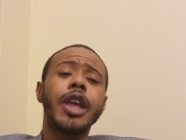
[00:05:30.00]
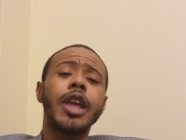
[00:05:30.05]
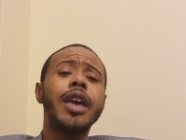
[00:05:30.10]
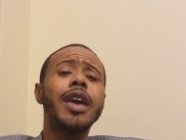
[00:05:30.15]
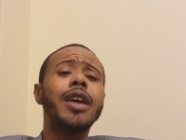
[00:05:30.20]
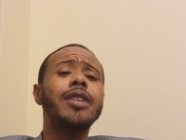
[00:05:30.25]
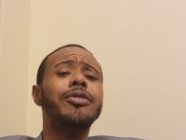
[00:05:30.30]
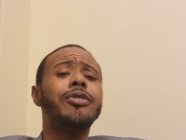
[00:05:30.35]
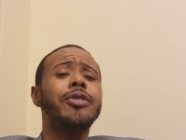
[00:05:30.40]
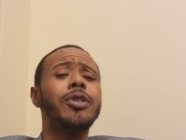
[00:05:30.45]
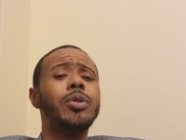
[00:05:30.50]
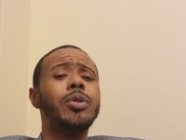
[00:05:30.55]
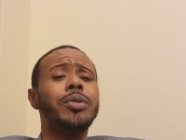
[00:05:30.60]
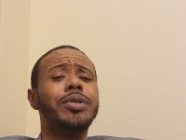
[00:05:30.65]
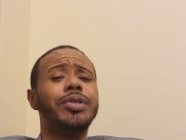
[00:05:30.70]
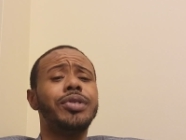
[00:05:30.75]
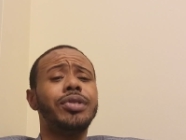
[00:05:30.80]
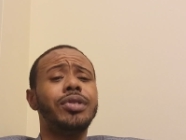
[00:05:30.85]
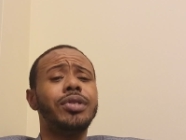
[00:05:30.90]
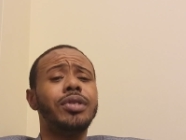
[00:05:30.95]
Hey,
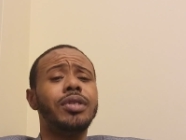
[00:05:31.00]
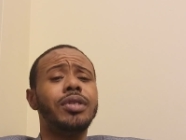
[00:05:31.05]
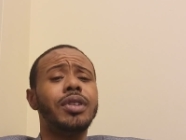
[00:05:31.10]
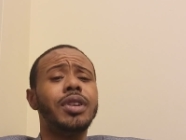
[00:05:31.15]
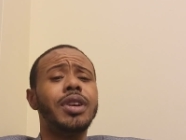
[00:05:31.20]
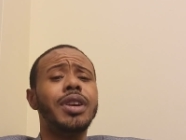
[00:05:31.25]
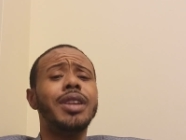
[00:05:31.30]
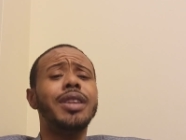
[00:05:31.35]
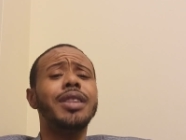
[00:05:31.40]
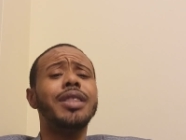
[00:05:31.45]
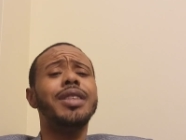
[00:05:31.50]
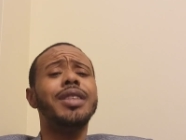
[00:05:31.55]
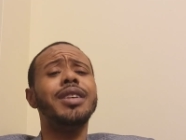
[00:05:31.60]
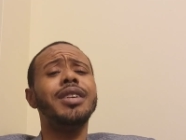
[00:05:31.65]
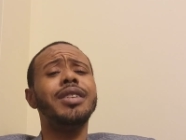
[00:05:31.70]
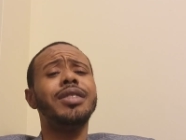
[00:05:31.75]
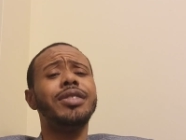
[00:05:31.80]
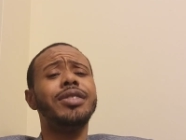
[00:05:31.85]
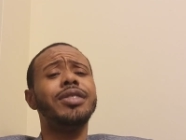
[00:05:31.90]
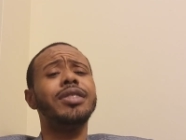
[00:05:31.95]
folks.
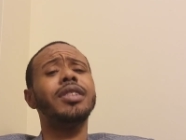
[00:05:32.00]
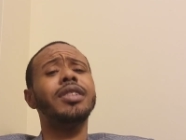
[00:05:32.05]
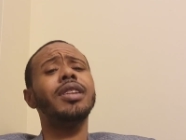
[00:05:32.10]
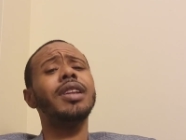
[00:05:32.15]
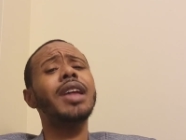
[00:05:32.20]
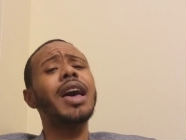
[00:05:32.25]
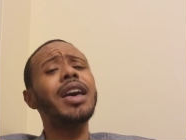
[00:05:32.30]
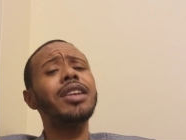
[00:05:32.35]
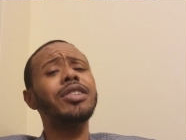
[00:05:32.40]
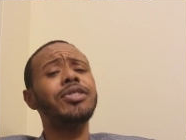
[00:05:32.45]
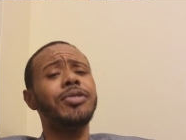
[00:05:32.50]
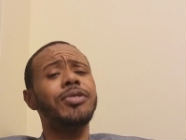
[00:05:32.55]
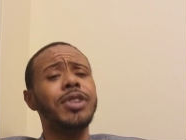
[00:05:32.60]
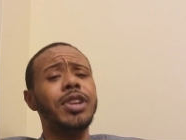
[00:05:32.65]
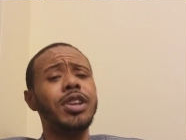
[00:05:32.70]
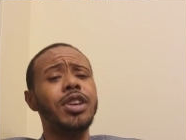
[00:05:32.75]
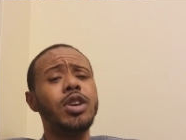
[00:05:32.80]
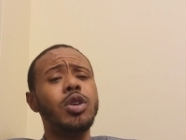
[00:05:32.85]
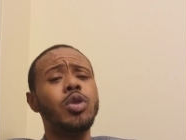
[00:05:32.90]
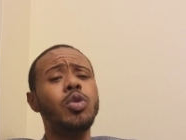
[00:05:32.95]
This last
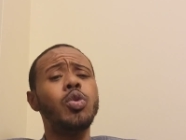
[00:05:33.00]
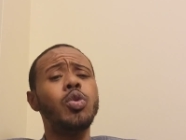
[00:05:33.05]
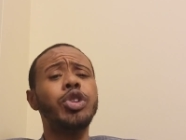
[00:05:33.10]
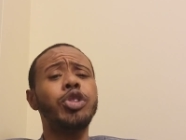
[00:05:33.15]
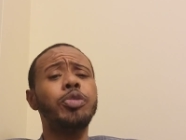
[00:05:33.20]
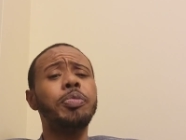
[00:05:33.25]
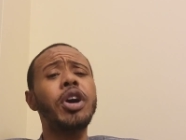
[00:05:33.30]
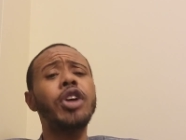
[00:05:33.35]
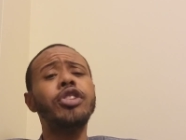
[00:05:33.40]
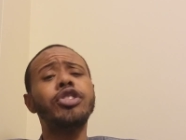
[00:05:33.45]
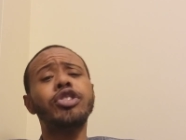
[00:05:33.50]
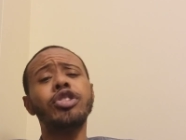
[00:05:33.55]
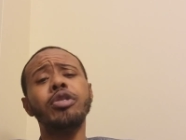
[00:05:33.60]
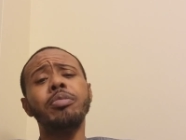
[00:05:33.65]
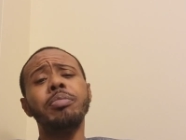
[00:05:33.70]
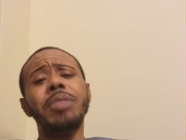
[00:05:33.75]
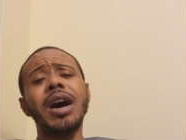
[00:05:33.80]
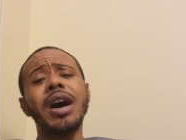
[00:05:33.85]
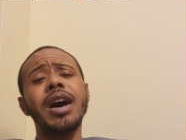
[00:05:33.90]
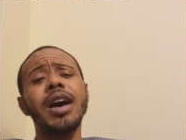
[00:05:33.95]
video was
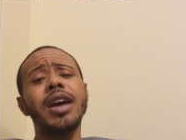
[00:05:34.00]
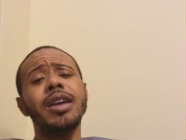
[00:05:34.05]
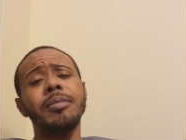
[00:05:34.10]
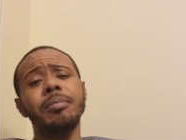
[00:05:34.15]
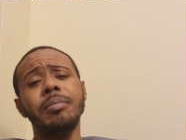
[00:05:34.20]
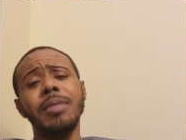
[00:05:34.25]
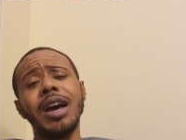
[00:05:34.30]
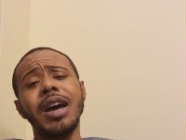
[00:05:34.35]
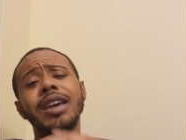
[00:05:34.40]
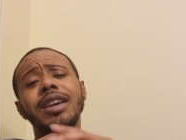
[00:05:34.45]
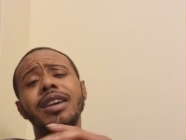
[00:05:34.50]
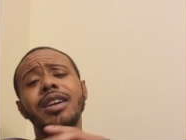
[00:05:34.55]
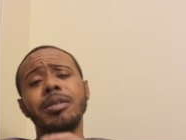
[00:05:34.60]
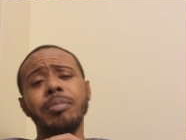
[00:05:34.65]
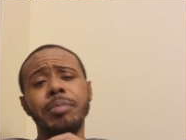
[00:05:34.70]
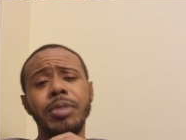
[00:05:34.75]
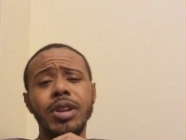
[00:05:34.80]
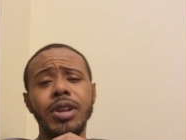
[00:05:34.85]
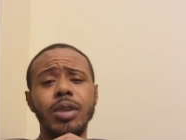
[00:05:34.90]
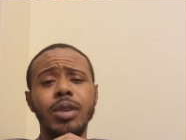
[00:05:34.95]
sponsored by my
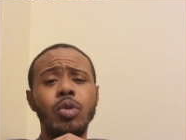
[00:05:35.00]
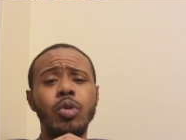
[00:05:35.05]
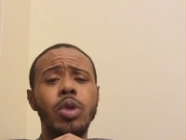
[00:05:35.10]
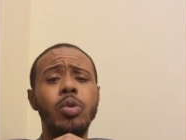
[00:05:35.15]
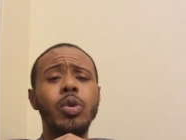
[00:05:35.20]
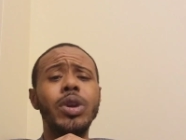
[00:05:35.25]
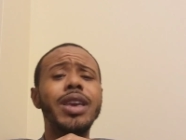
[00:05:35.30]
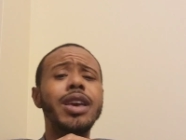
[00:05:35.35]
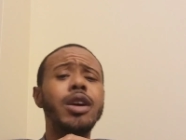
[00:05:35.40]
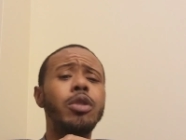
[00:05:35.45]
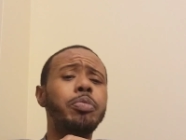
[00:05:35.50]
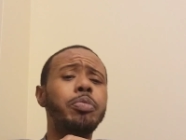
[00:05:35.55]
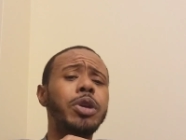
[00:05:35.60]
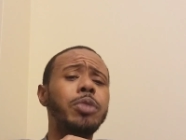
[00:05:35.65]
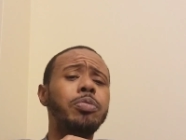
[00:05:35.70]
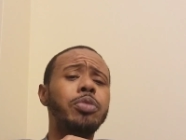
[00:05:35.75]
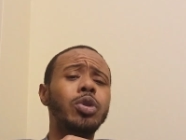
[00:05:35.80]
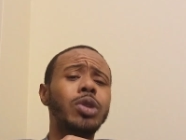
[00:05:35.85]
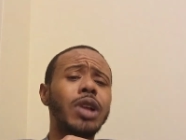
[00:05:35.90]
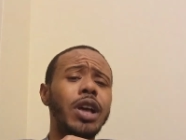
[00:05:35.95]
company, where we help
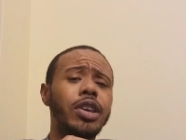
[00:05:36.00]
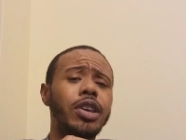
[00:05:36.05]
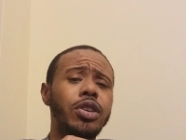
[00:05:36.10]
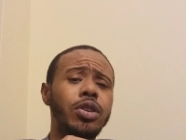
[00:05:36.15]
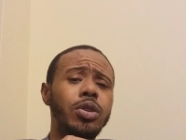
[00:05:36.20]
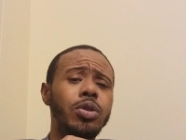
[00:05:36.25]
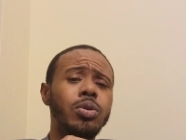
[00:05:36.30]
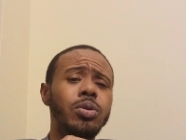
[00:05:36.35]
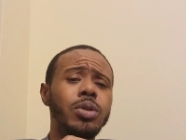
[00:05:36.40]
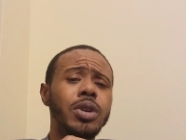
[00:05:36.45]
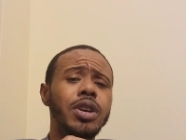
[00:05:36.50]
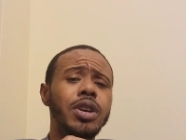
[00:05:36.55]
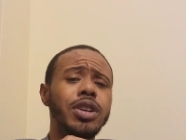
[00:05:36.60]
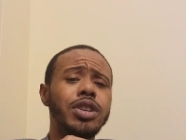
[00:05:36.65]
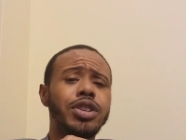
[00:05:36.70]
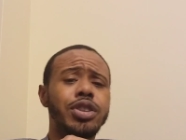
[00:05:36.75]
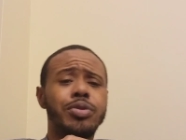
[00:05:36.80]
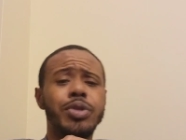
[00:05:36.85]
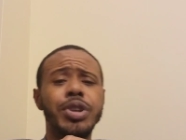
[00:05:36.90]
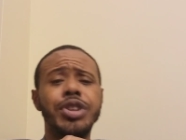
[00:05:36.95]
people like you
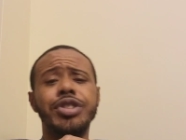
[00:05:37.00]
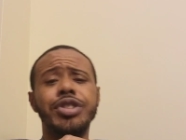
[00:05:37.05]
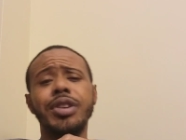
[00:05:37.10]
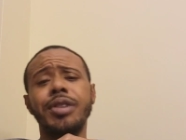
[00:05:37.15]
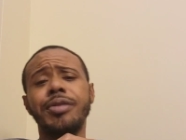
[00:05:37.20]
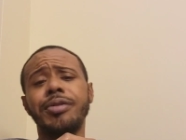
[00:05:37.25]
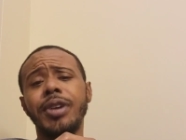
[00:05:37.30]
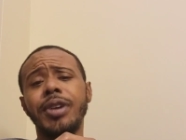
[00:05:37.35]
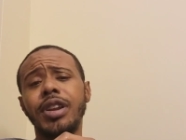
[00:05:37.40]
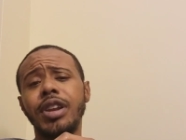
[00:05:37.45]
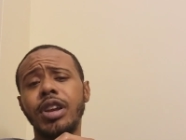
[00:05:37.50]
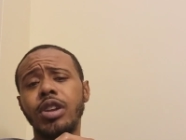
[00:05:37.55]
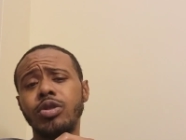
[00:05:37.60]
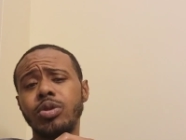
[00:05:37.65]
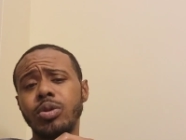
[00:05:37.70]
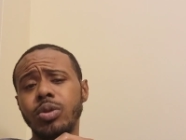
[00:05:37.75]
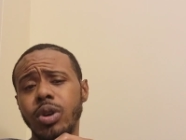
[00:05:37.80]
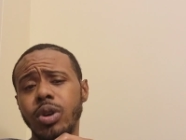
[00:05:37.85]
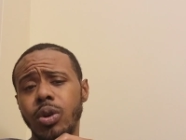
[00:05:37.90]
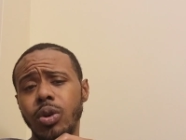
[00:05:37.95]
to reach their
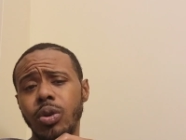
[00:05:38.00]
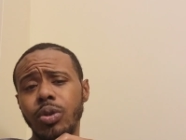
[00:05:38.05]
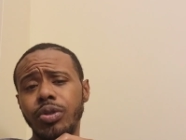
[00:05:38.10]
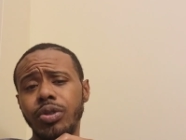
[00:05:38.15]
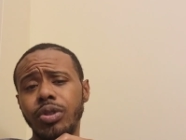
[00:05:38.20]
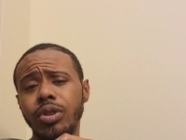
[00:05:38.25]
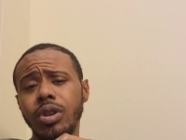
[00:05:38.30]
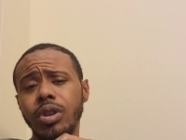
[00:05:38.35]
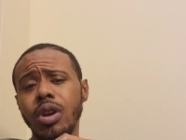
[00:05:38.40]
financial goals.